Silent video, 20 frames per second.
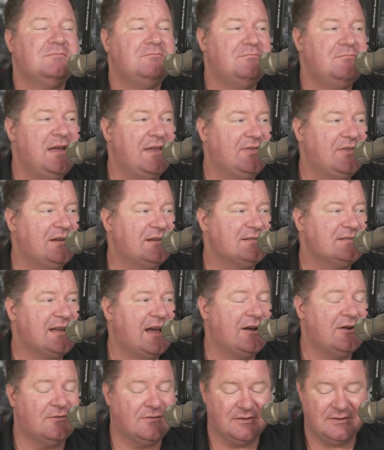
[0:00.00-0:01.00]
Methodist
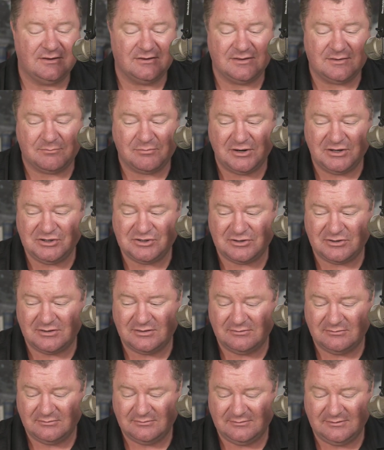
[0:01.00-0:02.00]
got over there, the preacher...
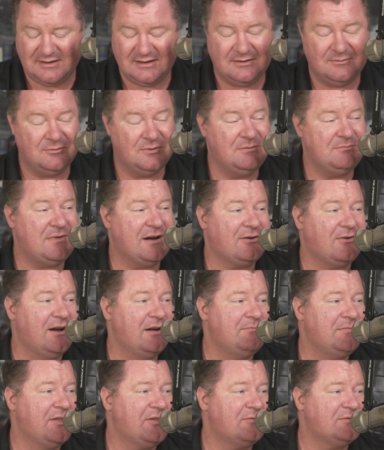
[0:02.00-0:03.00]
Then when my
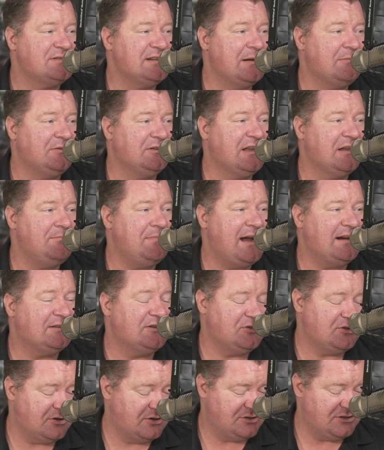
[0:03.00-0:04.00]
grandmother was able to get back
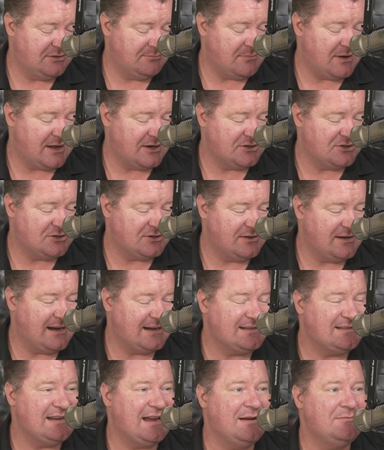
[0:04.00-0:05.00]
to church, admonished her
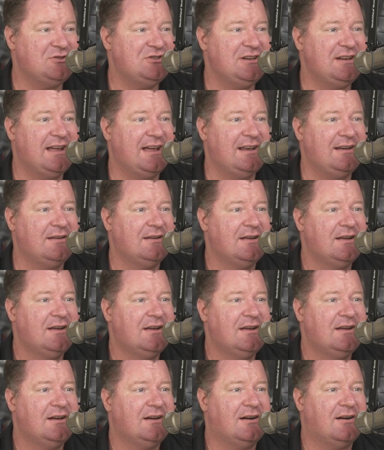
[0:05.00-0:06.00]
next time she had
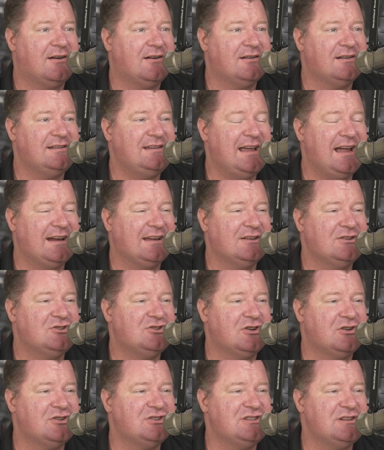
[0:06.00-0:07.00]
a heart attack in
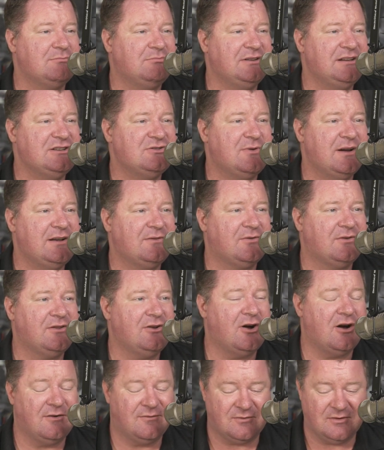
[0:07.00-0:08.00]
church to please wait for
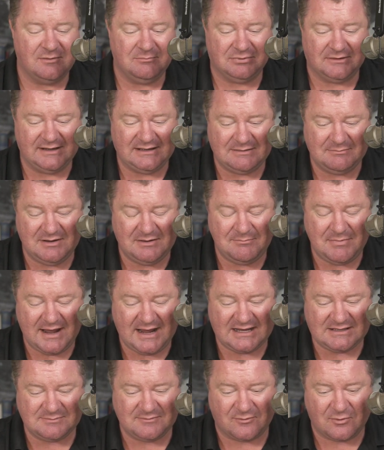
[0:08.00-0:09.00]
the offering plate to be
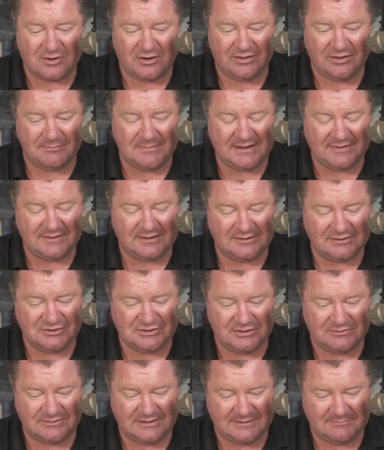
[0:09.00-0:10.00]
passed before all the Methodists
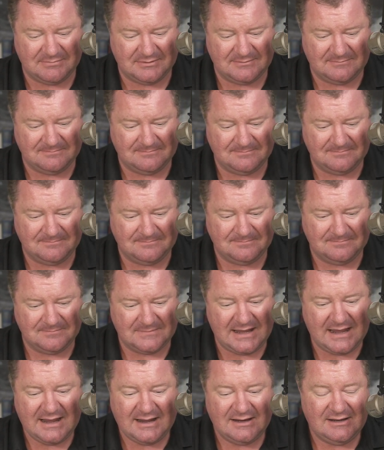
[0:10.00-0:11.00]
showed up.
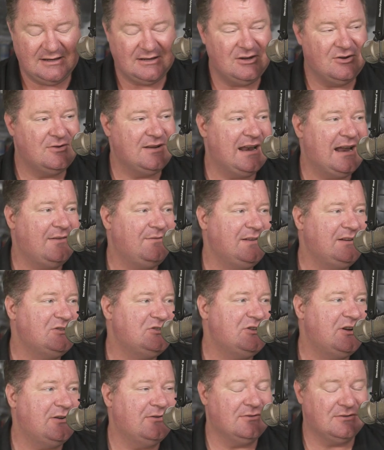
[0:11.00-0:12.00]
And you could have these
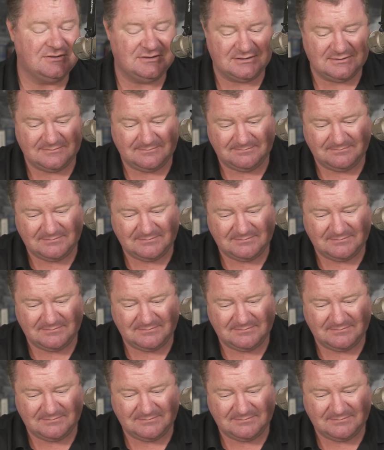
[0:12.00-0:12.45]
jokes.